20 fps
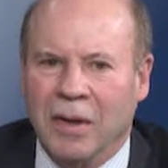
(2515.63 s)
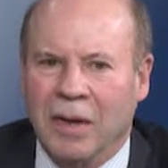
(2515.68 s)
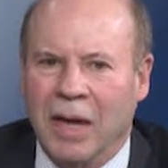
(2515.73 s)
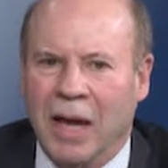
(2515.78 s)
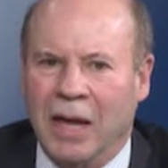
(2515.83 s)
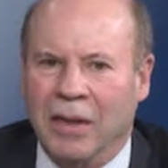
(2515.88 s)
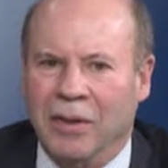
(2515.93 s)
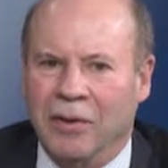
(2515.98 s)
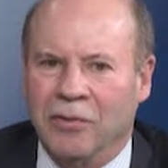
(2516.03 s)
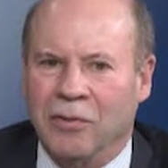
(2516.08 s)

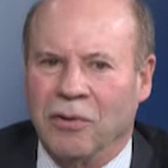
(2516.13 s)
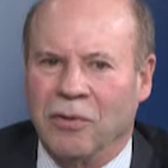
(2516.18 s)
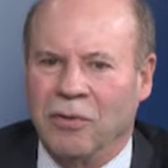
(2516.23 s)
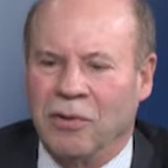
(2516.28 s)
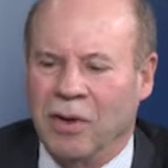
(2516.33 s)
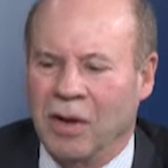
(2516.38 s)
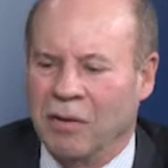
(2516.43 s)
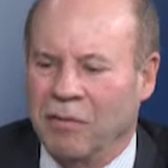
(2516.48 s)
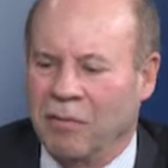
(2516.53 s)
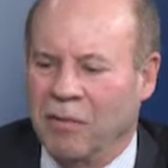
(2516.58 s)
And this is
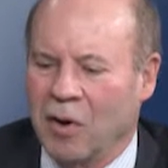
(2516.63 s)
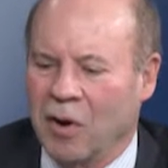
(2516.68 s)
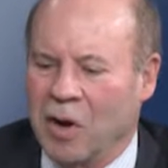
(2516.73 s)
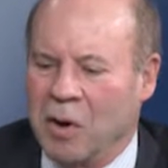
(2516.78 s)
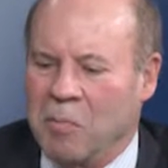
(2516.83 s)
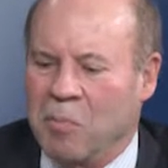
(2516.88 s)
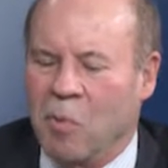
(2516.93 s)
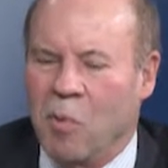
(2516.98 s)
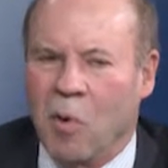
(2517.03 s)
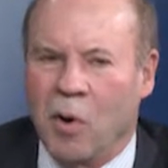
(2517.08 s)
very
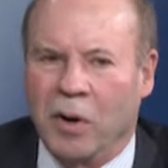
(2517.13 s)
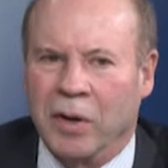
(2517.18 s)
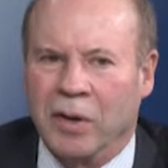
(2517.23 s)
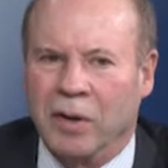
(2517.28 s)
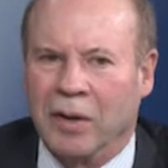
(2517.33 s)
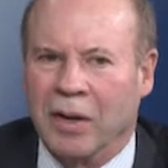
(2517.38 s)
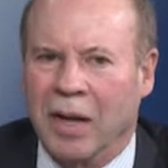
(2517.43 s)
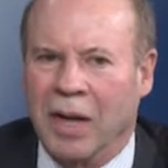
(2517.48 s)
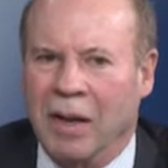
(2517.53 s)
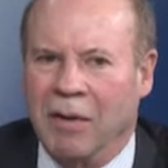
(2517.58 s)
important.
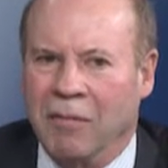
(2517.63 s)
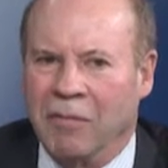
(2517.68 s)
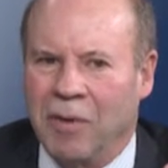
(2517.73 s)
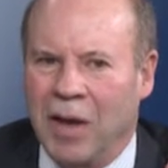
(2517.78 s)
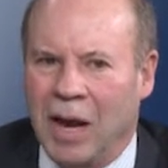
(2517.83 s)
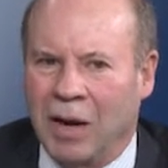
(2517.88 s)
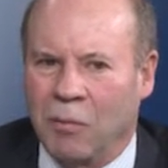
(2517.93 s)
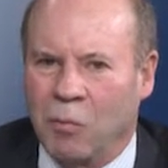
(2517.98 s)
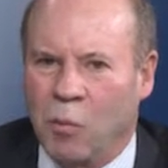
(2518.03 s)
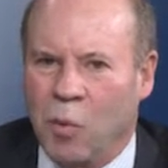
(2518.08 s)
In
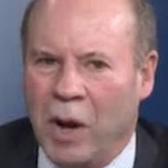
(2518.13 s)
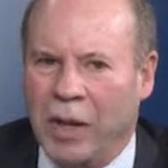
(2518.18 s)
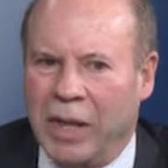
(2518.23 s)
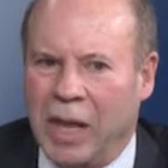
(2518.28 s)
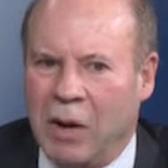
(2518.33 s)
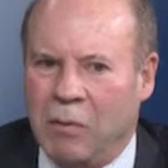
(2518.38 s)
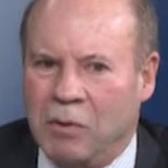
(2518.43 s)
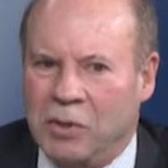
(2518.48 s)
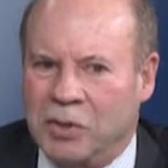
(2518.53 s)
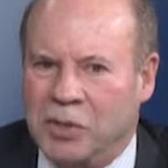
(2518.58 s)
fact, when
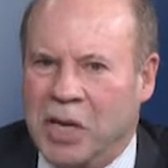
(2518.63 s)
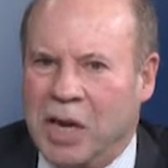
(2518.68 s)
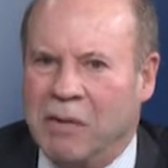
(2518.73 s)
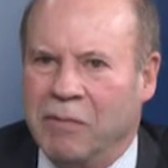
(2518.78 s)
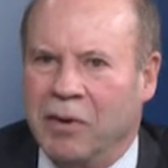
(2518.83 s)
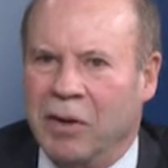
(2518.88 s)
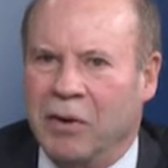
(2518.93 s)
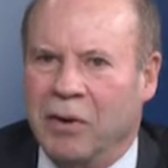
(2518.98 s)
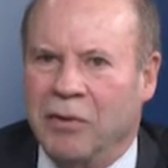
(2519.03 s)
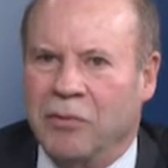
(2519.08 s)
they receive
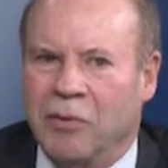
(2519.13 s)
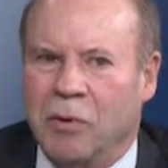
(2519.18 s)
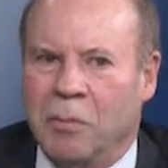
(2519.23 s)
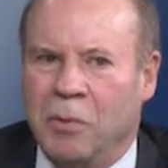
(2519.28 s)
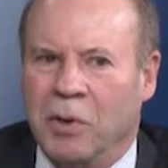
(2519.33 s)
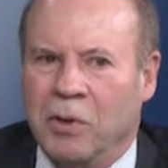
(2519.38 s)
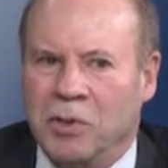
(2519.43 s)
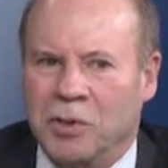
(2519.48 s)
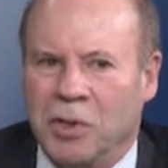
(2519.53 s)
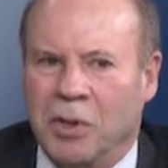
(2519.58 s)
their
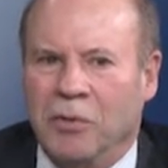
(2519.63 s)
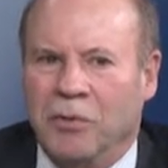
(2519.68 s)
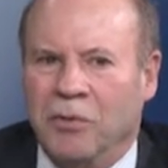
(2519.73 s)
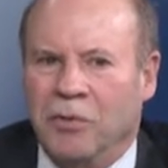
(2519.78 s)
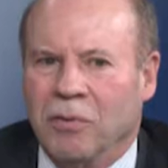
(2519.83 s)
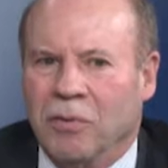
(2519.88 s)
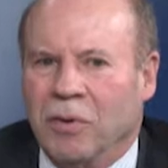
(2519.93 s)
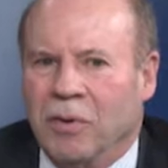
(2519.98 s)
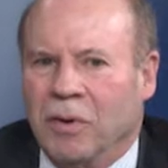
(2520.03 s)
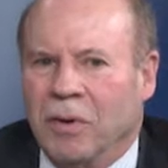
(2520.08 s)
distributions,
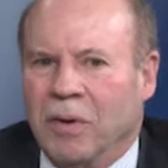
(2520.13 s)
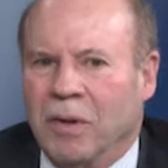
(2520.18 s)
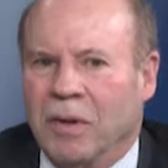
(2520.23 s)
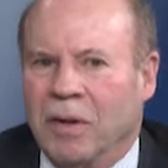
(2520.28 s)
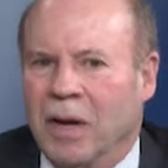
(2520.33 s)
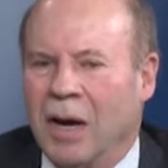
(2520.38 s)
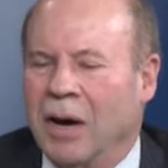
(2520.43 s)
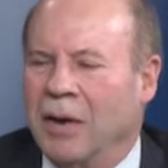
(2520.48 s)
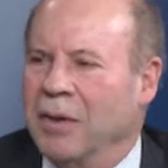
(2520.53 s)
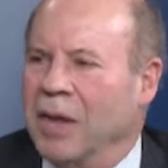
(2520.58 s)

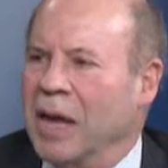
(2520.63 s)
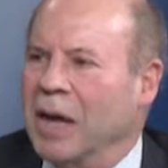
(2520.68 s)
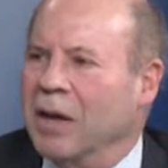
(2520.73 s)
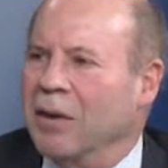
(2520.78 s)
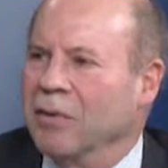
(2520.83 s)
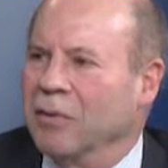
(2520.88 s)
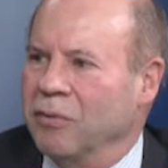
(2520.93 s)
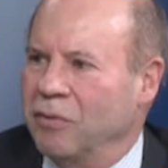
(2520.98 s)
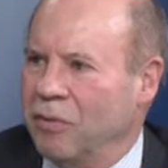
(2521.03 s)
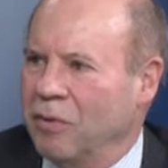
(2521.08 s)
they
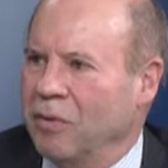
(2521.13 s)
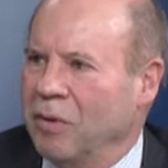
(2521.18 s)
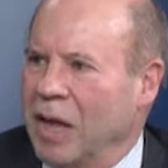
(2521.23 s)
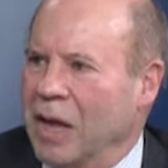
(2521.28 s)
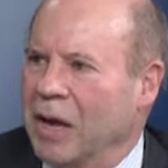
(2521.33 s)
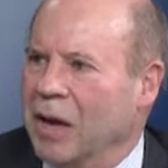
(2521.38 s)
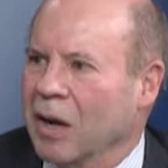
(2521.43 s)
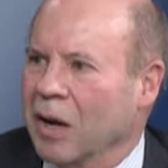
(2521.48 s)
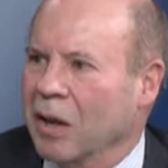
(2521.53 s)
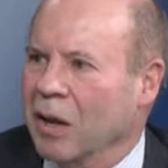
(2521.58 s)
can
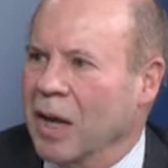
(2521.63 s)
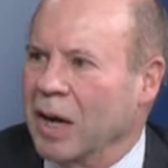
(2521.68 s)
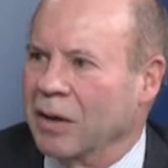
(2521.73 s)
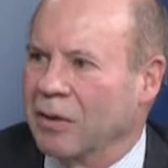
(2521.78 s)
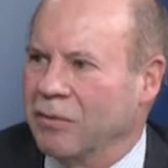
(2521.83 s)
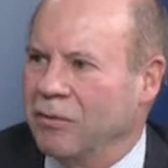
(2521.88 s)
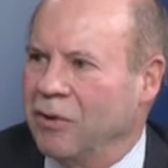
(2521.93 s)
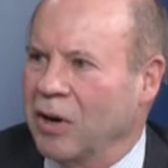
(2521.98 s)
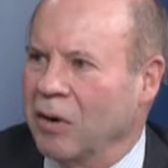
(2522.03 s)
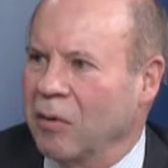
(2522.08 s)

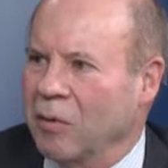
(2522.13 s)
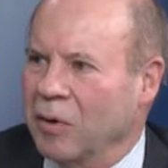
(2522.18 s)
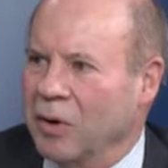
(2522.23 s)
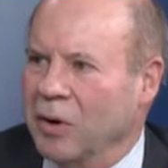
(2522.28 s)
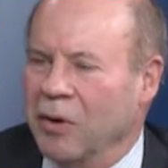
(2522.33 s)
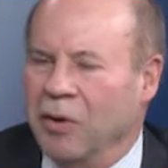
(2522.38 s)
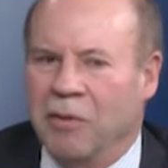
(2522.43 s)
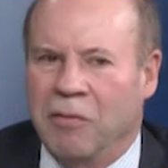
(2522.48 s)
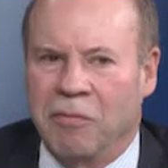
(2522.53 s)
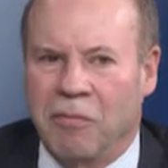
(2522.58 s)
elect generally
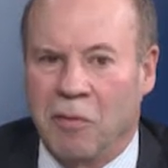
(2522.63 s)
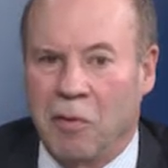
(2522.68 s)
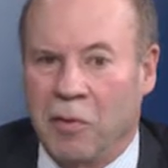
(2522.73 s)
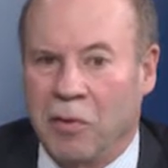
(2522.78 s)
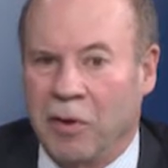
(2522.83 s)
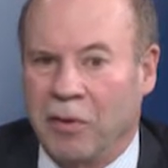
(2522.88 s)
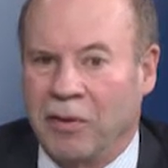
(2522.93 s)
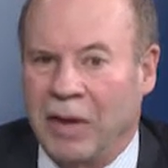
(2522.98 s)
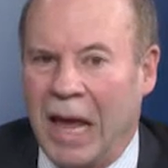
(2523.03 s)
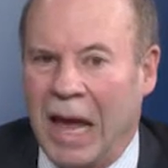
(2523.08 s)
to defer
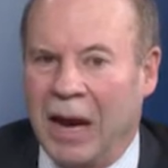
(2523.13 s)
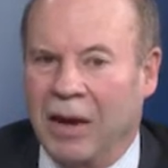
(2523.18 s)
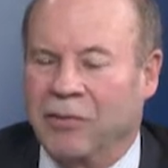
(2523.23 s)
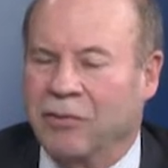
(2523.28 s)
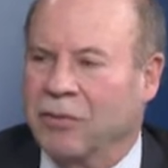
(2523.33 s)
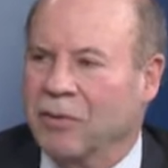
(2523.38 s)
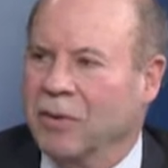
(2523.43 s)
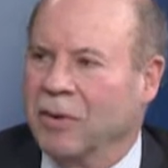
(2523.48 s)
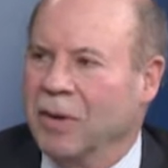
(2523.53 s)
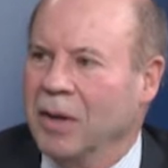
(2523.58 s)
the
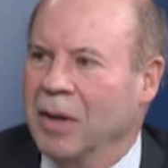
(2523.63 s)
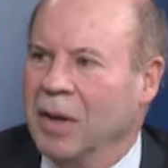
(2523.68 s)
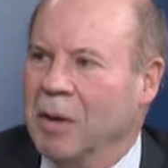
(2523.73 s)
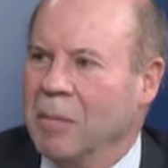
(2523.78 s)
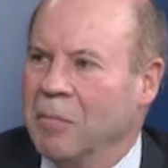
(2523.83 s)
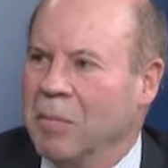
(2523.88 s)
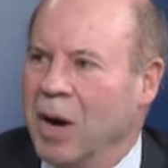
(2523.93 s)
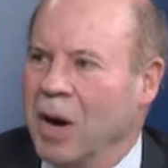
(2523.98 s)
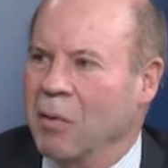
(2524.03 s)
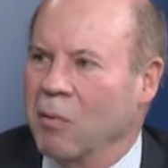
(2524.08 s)
tax
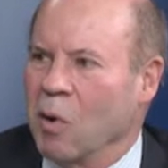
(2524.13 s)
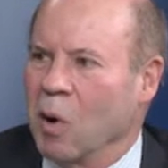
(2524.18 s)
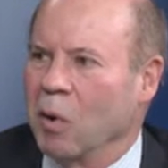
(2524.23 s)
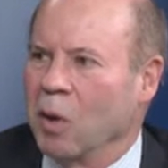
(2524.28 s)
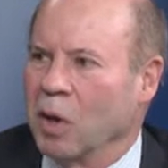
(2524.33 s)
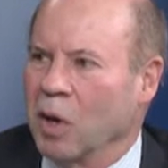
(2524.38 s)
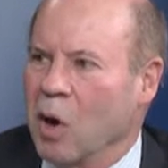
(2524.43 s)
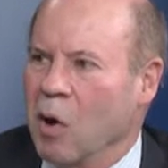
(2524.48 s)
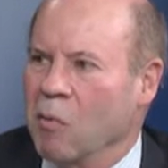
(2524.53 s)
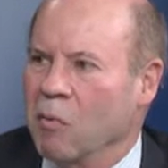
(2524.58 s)
by
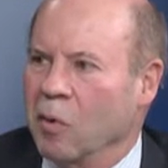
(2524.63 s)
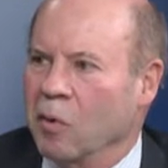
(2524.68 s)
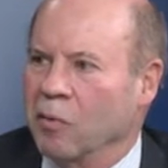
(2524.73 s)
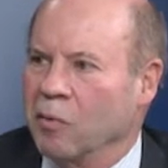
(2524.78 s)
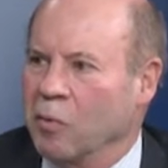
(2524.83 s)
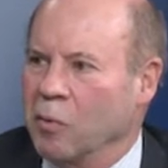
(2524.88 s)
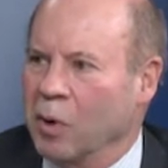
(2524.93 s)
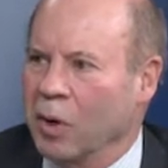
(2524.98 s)
rolling over to